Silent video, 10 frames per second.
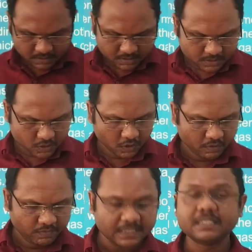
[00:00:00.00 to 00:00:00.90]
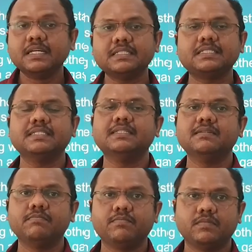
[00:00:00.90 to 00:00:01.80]
So, with this
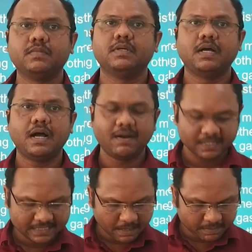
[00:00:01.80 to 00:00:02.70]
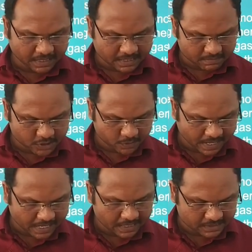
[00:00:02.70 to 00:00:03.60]
our chapter comes to
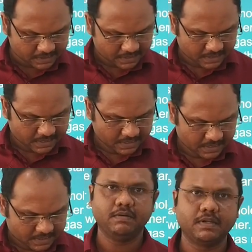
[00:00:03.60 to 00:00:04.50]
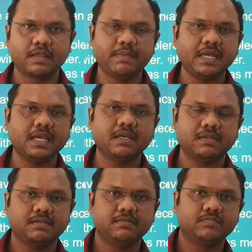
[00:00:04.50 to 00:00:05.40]
an end.
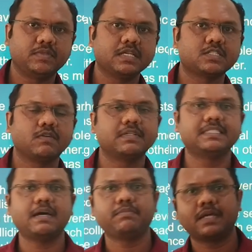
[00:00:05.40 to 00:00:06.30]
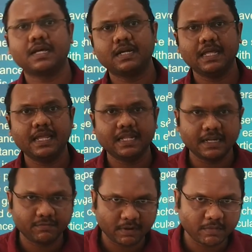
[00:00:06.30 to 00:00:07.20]
Remaining things of the chapter are deleted
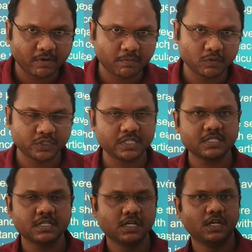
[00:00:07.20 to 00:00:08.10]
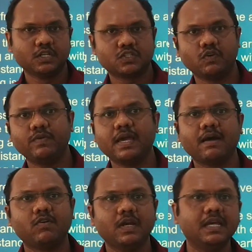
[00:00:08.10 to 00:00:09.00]
from our portions. So, we have
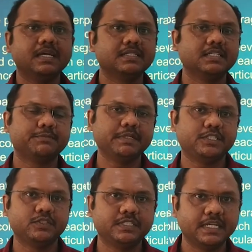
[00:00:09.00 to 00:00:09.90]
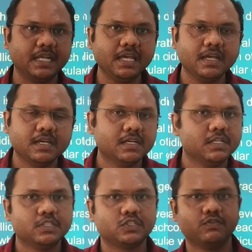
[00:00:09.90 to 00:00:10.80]
only this much to study.
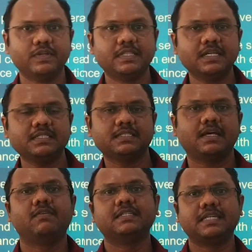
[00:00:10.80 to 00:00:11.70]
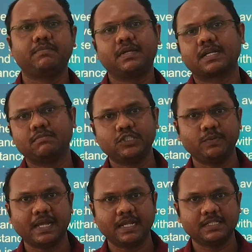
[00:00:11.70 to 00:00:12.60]
So, with this our chapter comes to
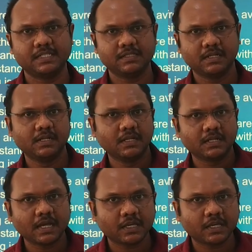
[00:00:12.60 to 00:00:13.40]
an end. Thank